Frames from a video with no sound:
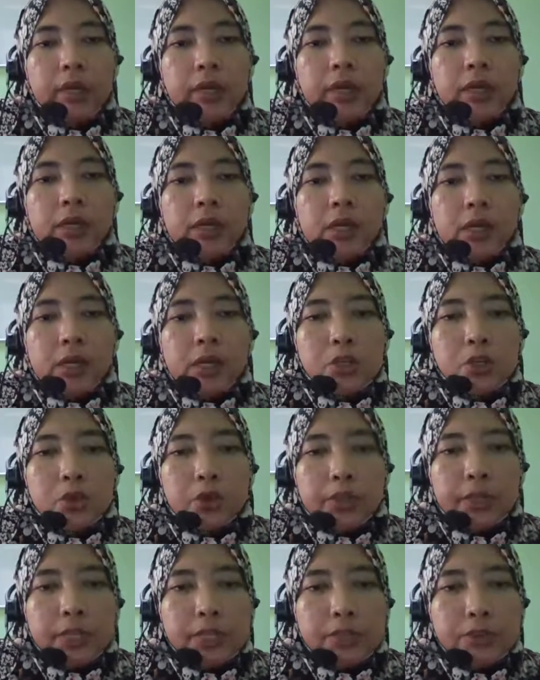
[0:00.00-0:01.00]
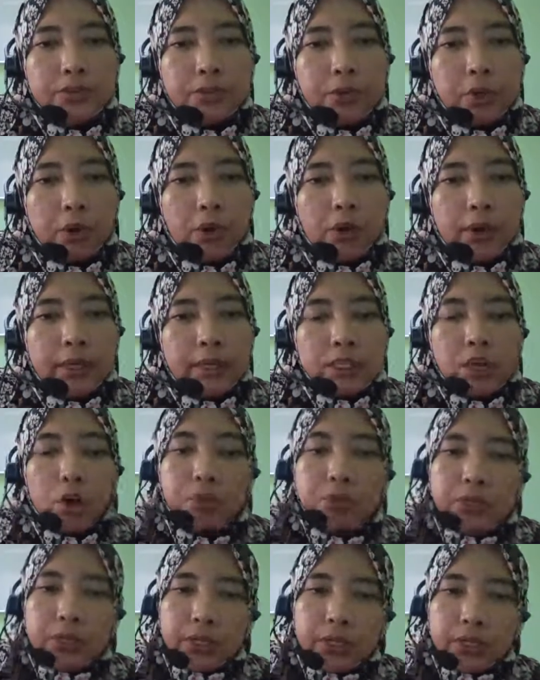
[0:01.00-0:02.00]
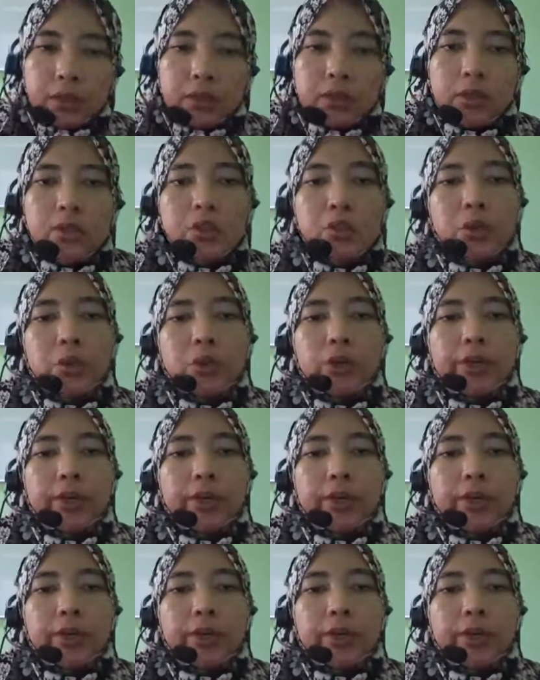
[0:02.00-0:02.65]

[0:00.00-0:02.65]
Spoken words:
Okay, so this 4 is optional.